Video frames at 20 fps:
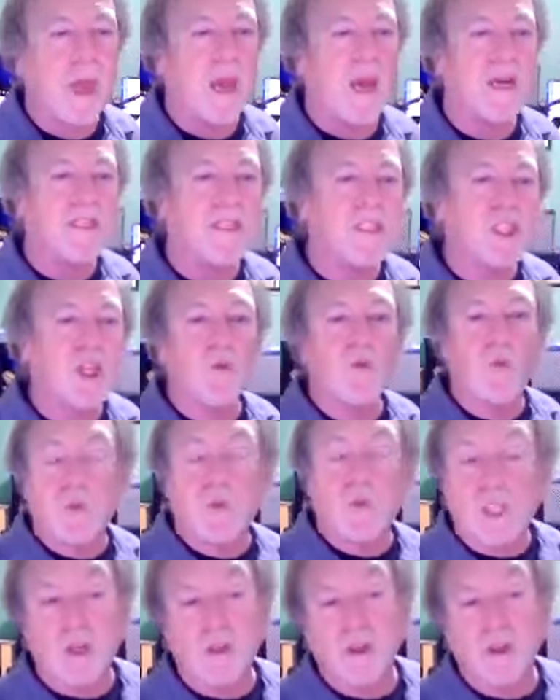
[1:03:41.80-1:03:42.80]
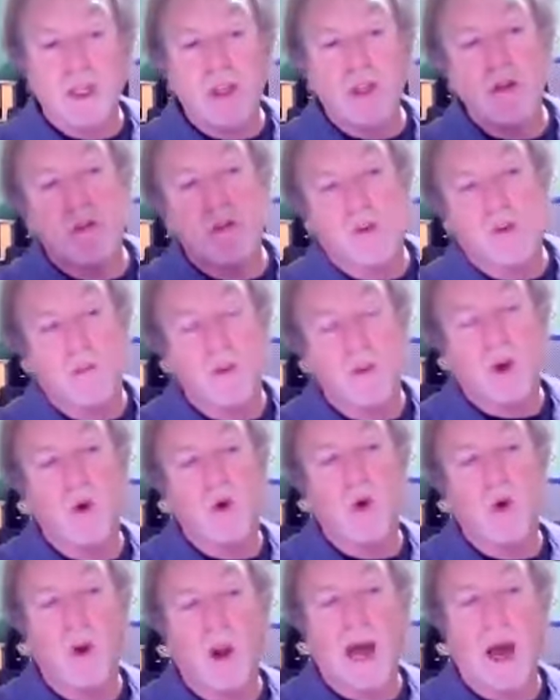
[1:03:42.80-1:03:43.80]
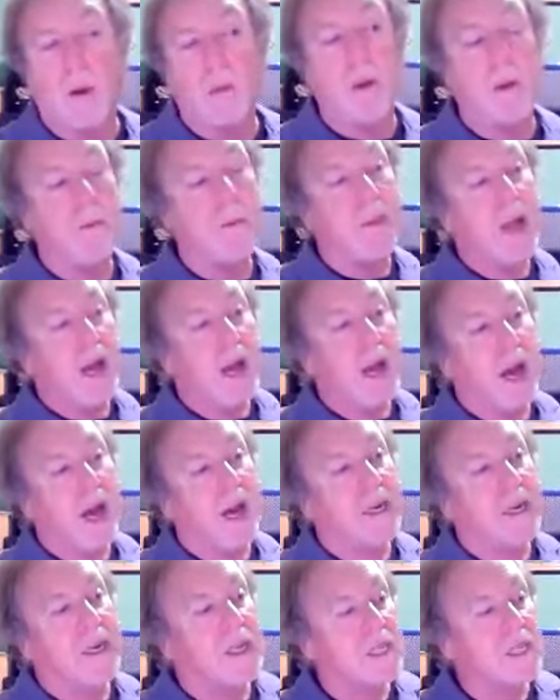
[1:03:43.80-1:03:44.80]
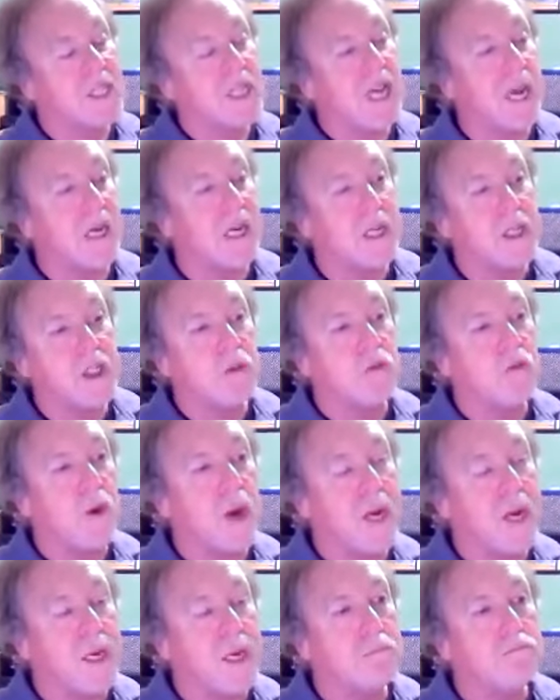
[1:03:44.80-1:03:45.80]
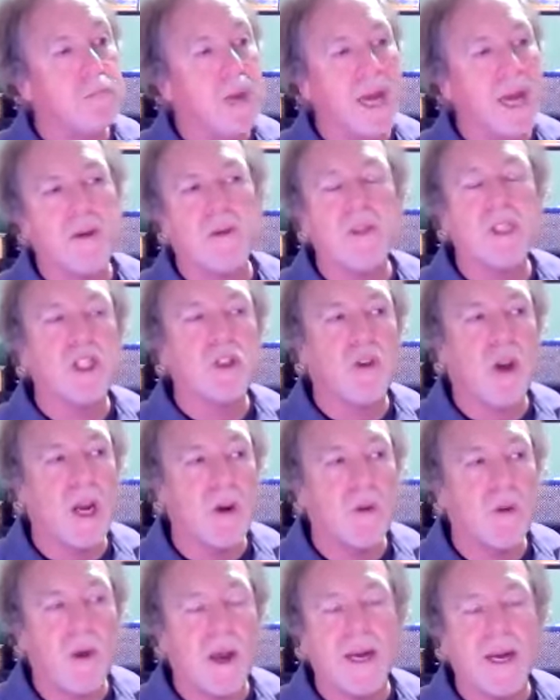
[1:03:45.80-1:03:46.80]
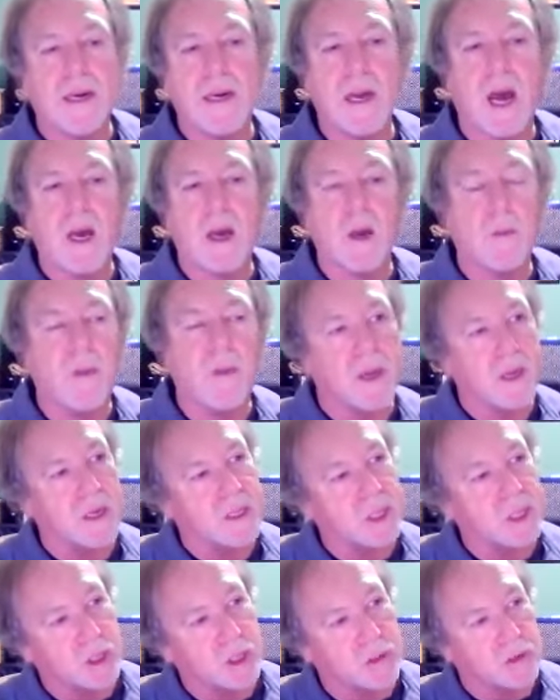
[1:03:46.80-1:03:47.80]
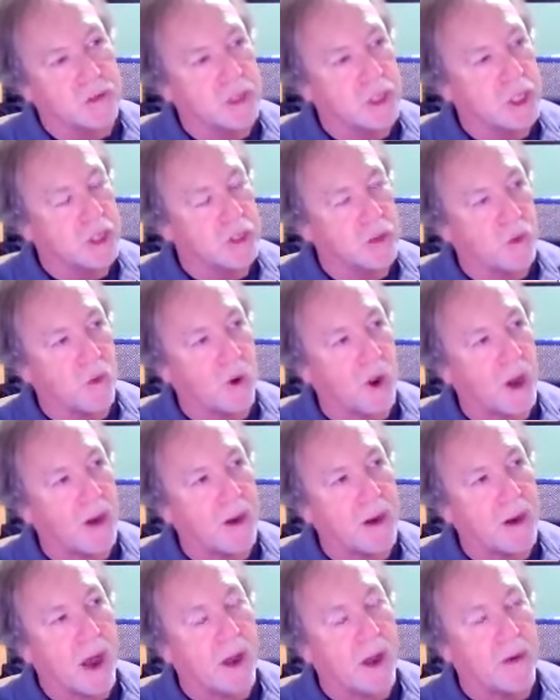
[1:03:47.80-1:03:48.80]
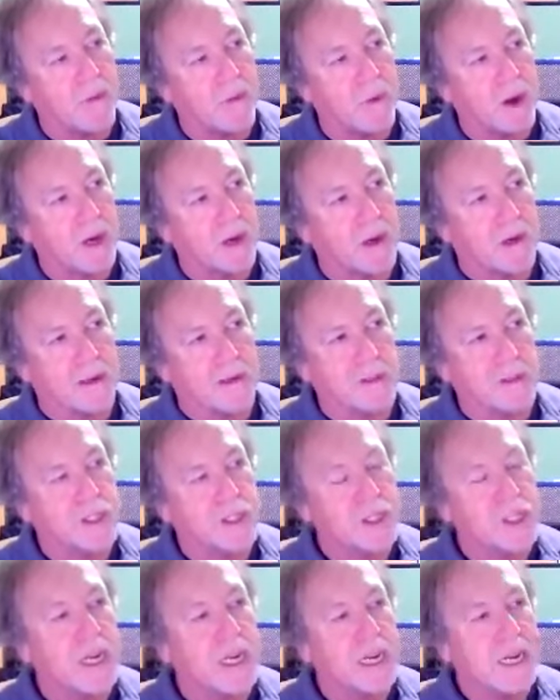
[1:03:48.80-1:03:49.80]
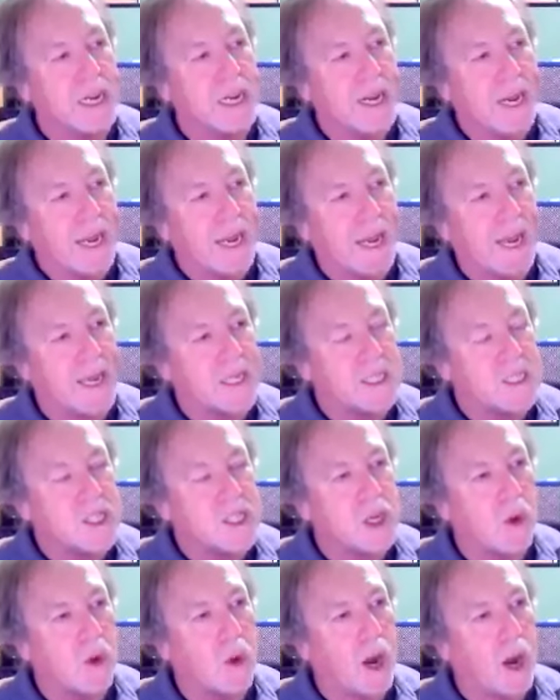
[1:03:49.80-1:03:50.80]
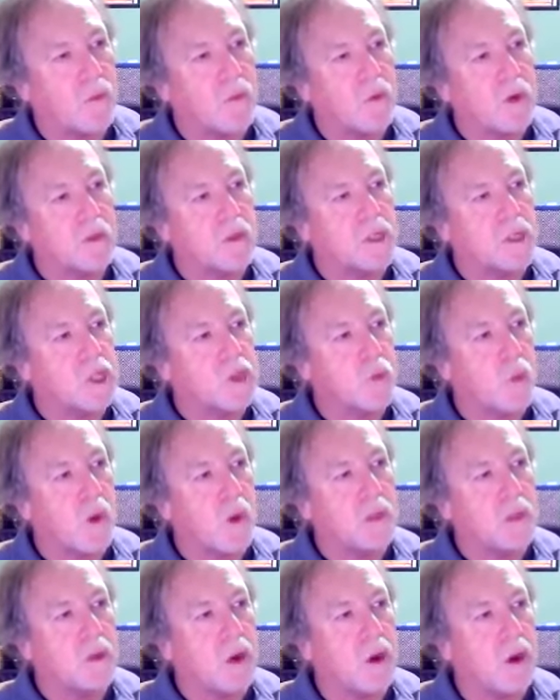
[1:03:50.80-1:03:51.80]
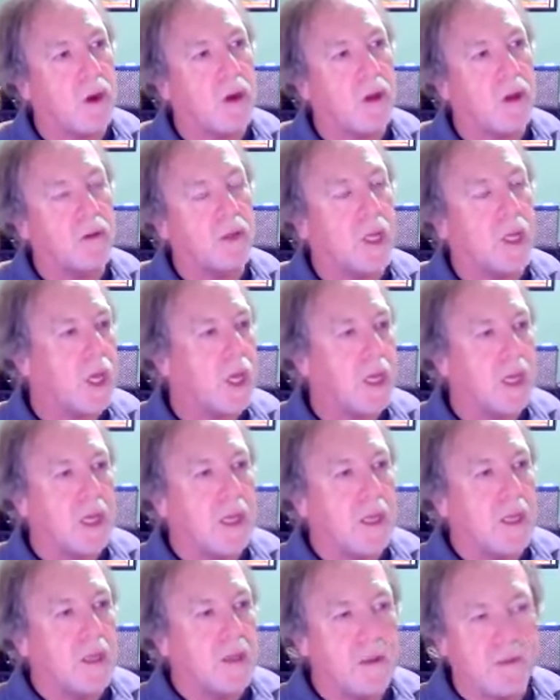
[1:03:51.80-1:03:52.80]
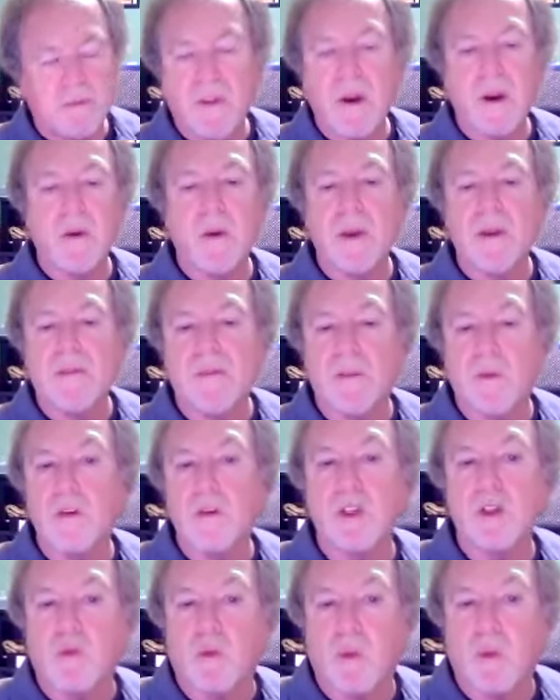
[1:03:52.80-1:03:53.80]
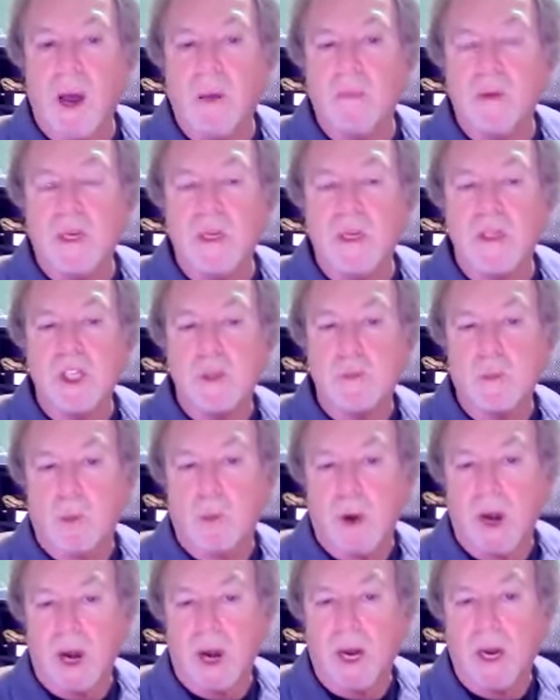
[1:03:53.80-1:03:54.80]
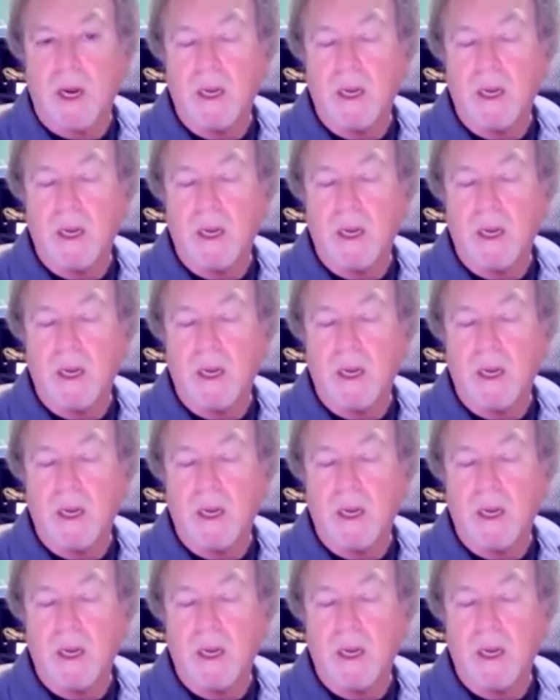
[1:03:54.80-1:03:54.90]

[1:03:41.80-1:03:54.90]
So the new Trip McCool album, I decided to write. I always try to write an a cappella tune or two on records. And so I wrote this one called The Very First Robin of Spring.